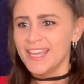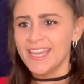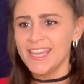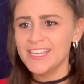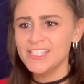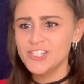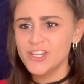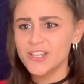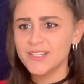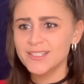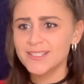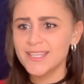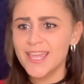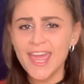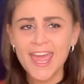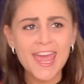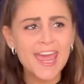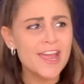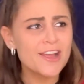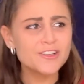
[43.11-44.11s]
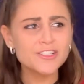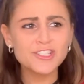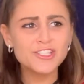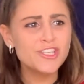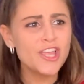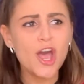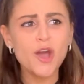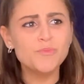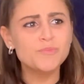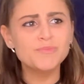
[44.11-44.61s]
He just cares
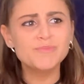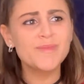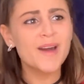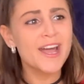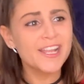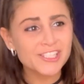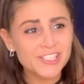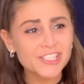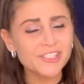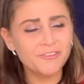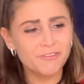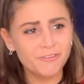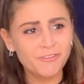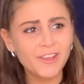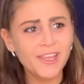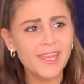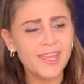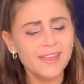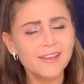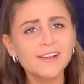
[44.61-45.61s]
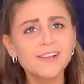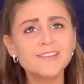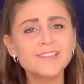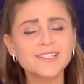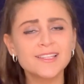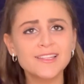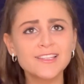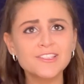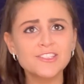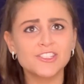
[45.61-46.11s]
so much, it
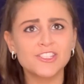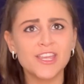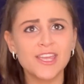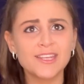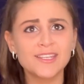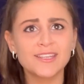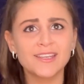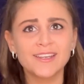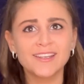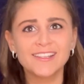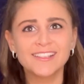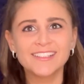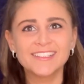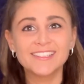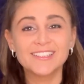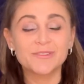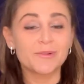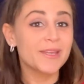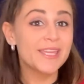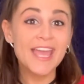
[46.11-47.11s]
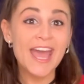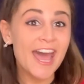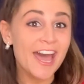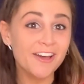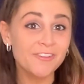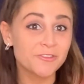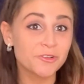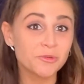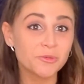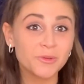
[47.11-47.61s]
feels legit. We
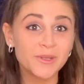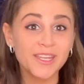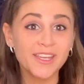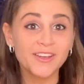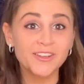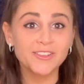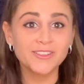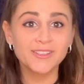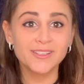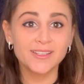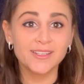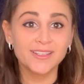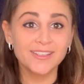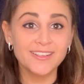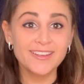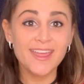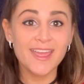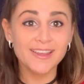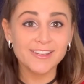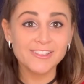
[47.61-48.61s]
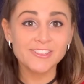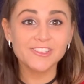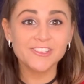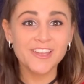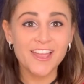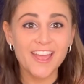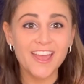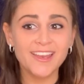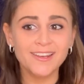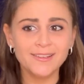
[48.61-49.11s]
have a real
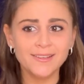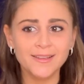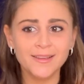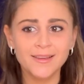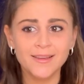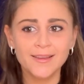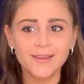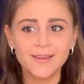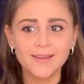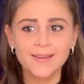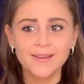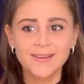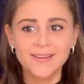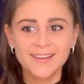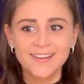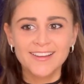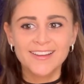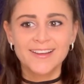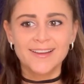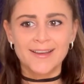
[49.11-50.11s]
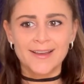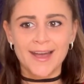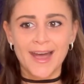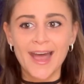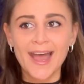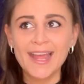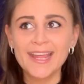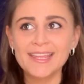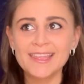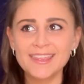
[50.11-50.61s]
connection.
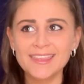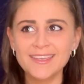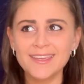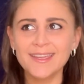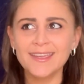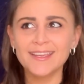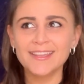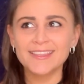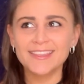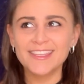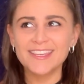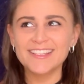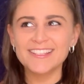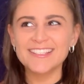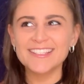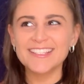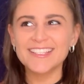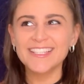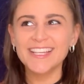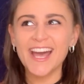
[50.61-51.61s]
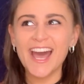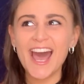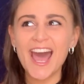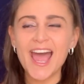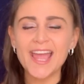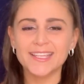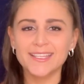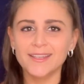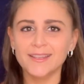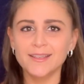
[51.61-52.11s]
I think this
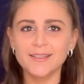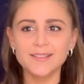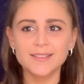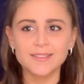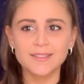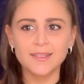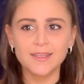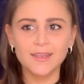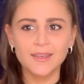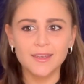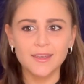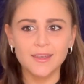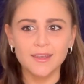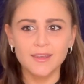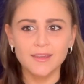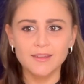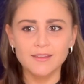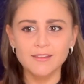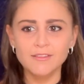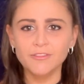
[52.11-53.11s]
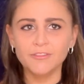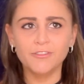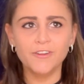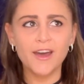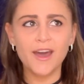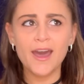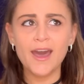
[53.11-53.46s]
guy is different.